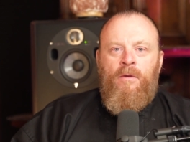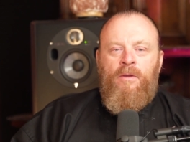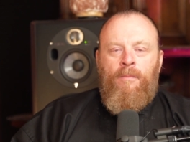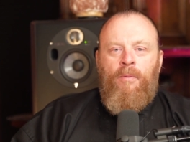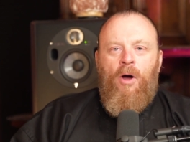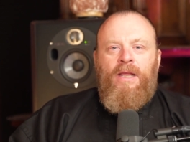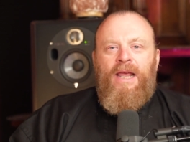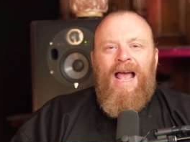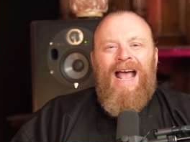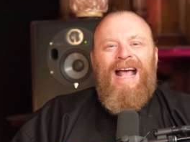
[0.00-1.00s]
The
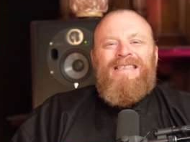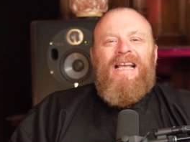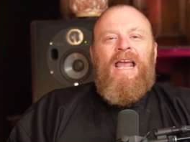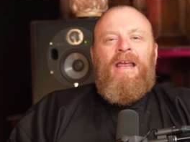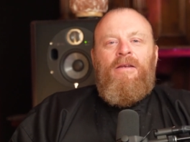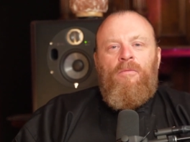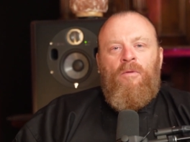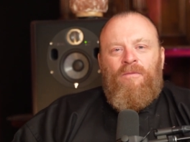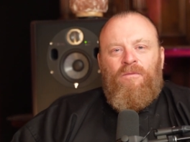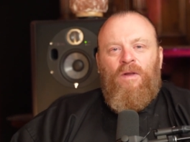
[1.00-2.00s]
body has a
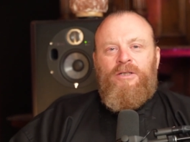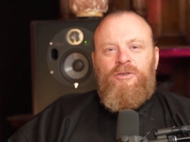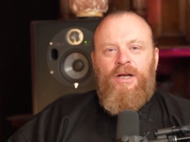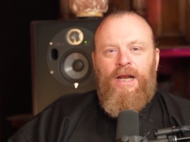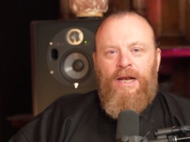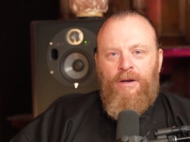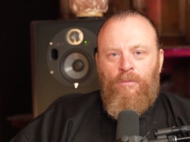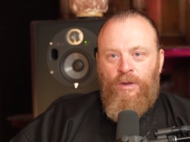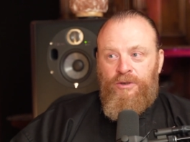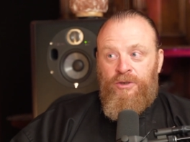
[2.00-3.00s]
reflection in it
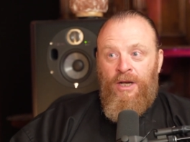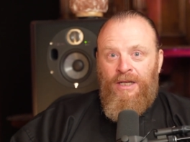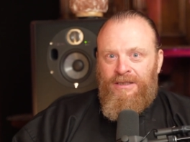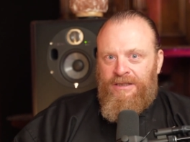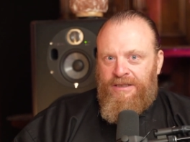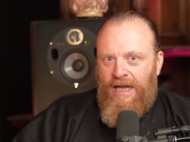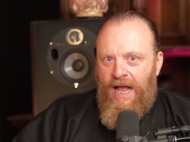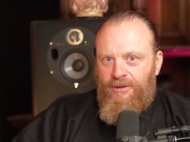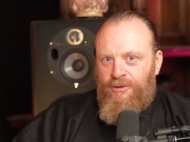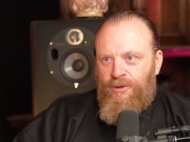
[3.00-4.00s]
which
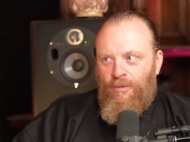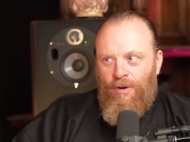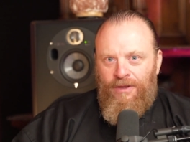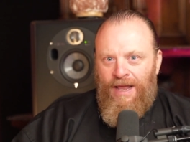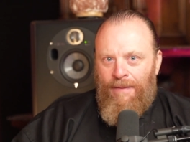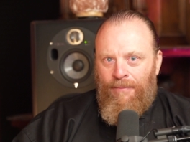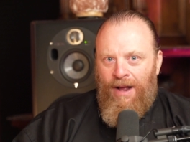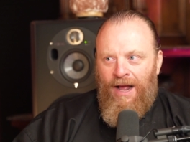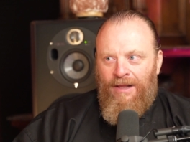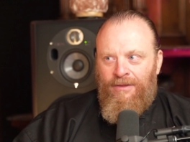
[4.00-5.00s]
starts you on that
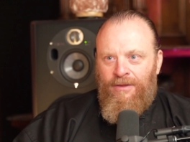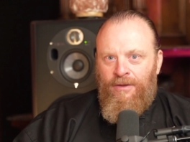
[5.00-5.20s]
path.